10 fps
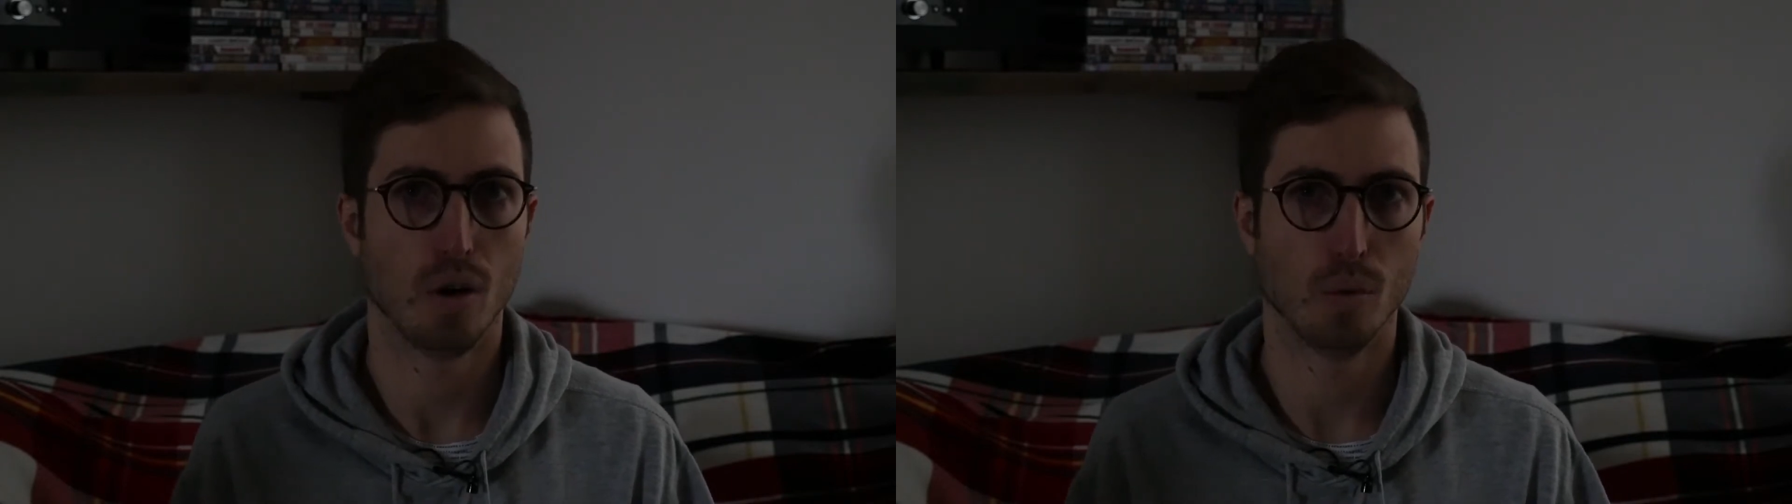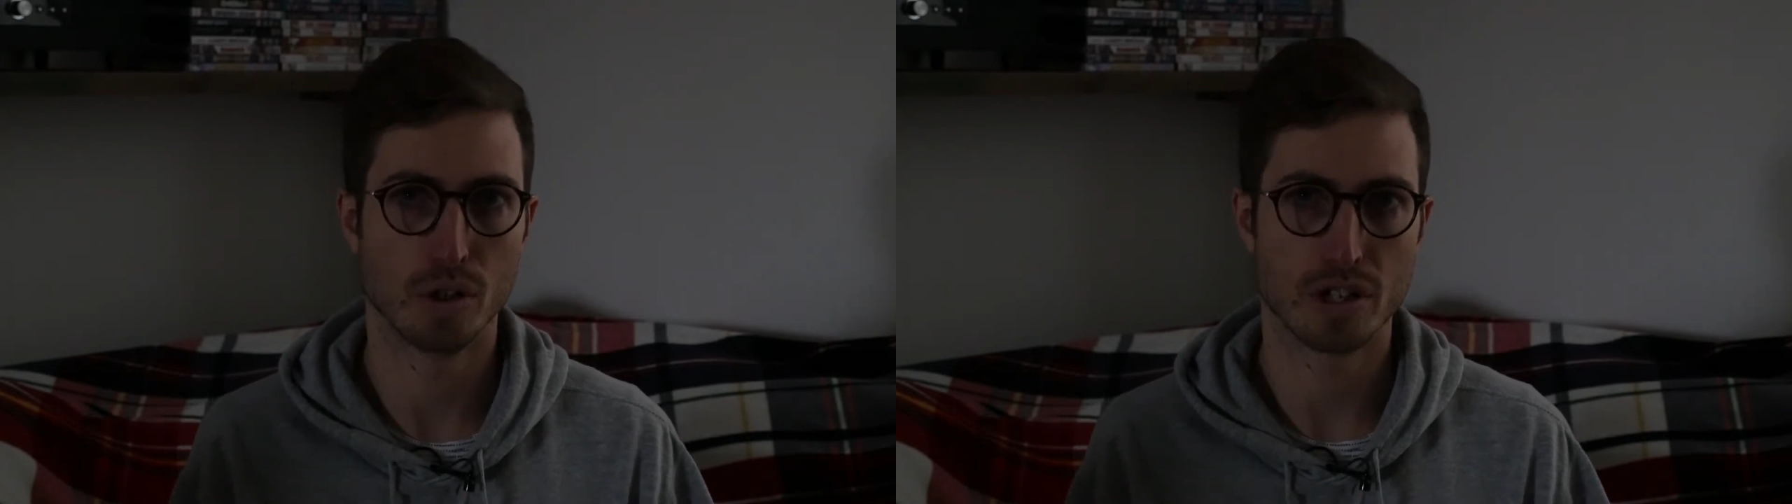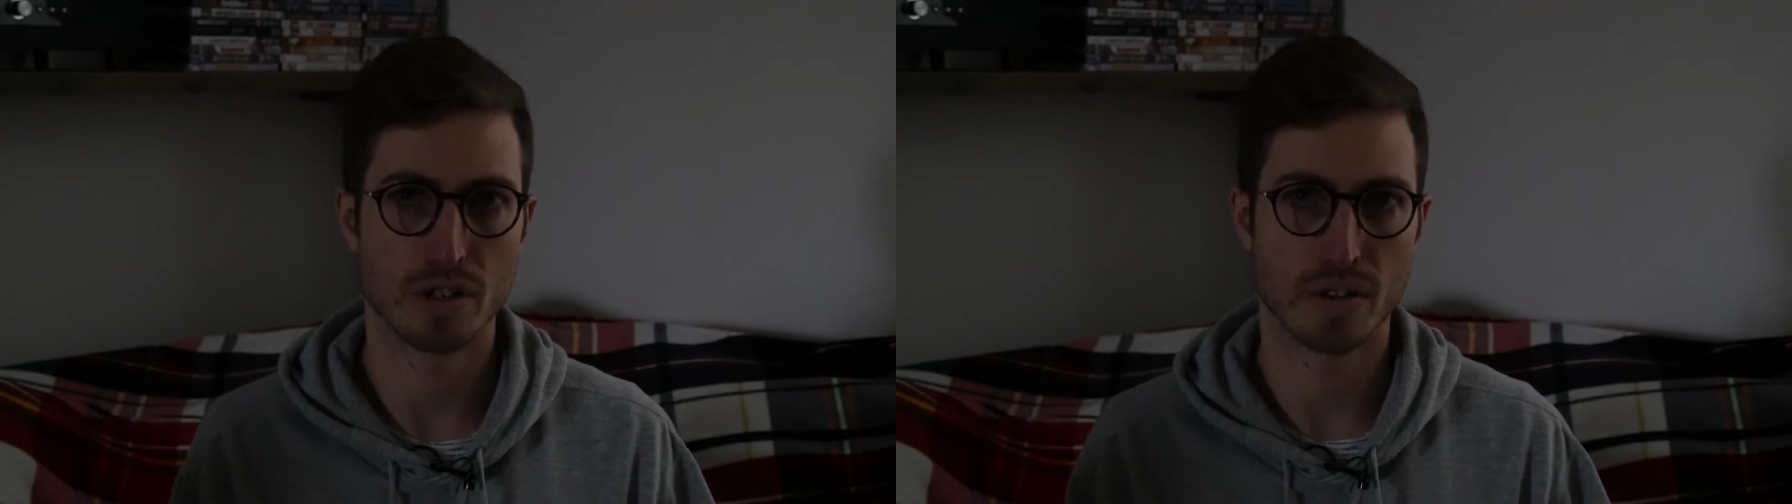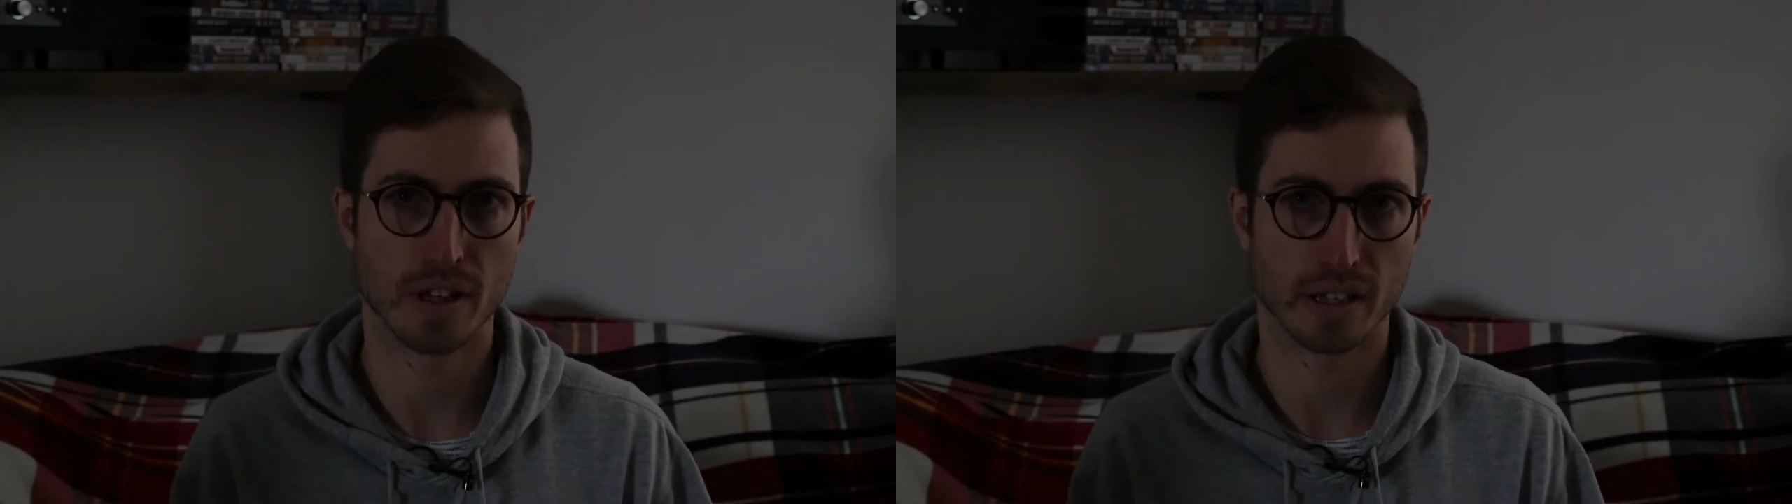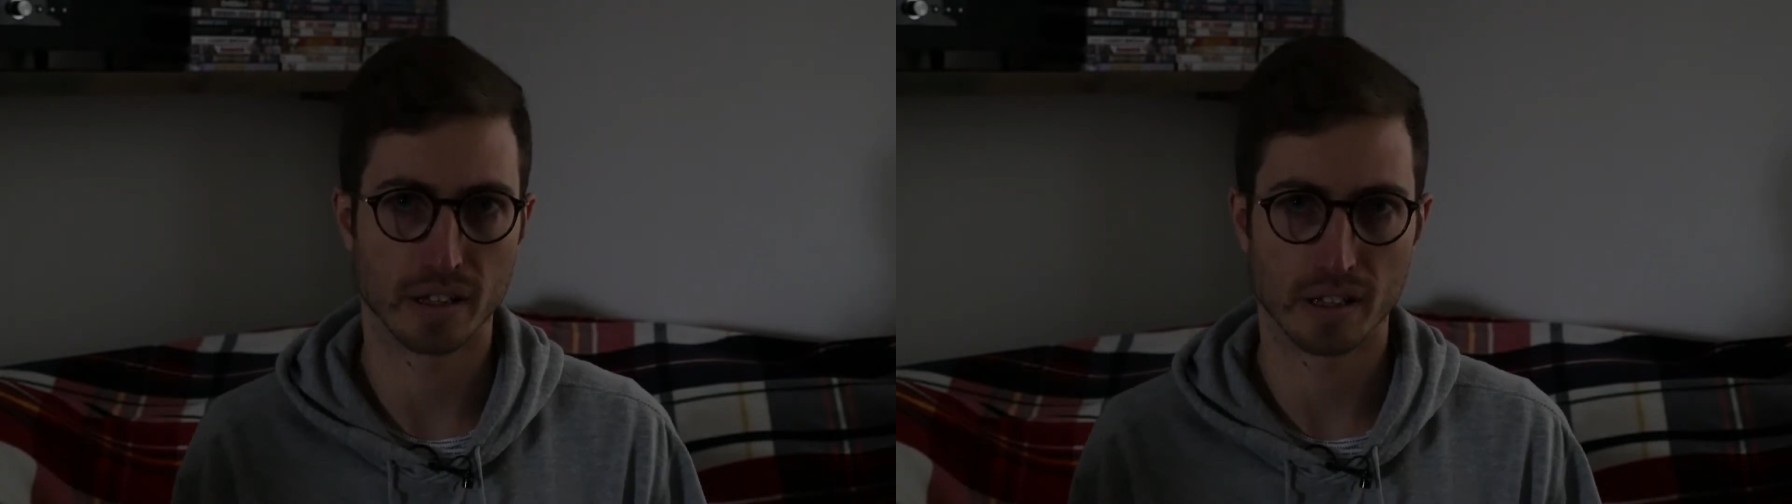What do you
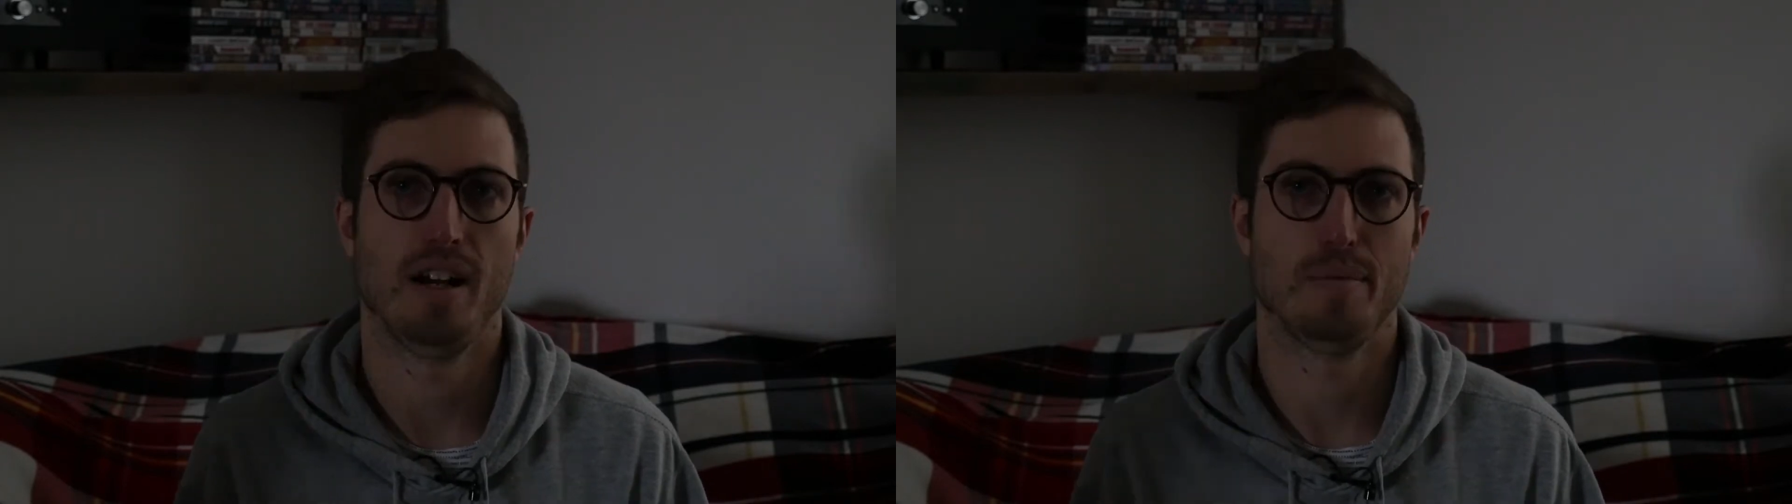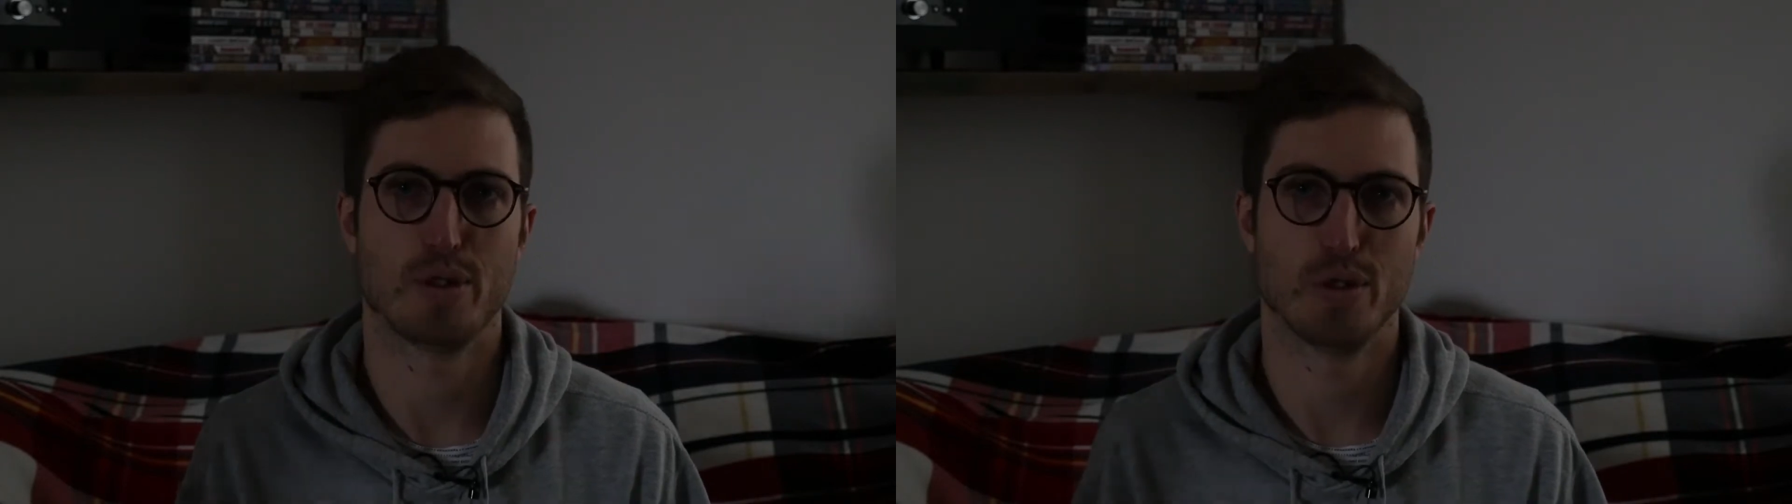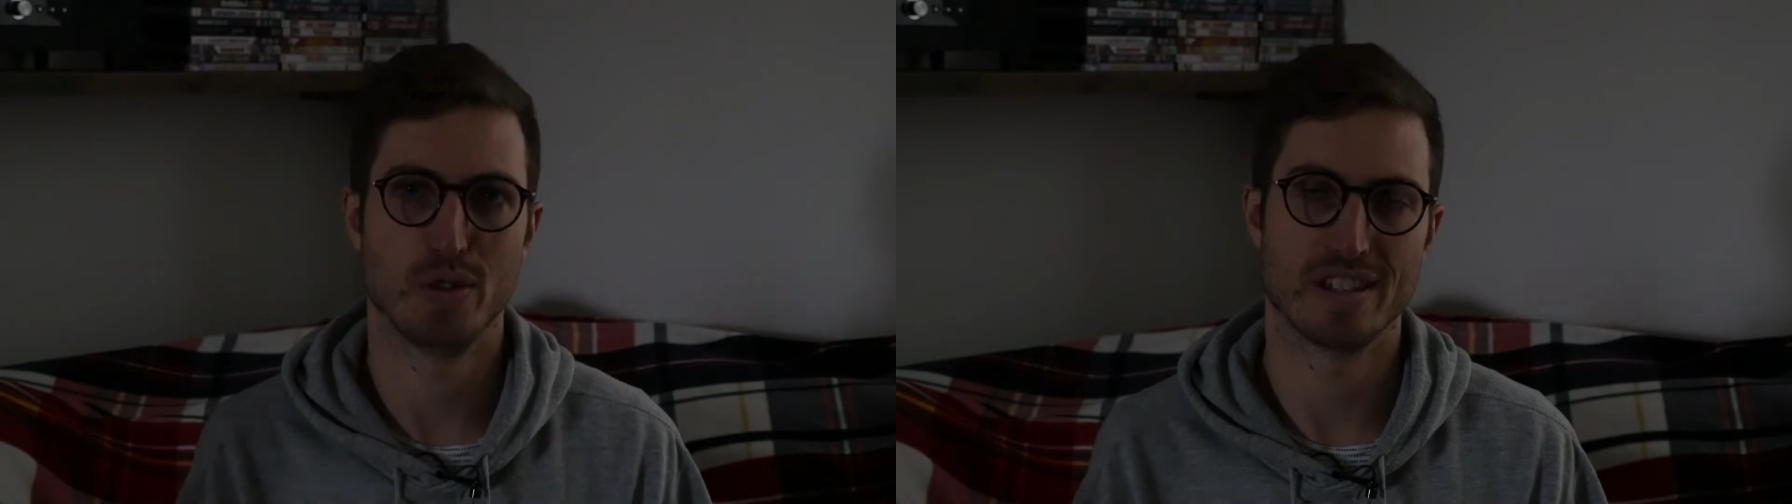think? I'm sure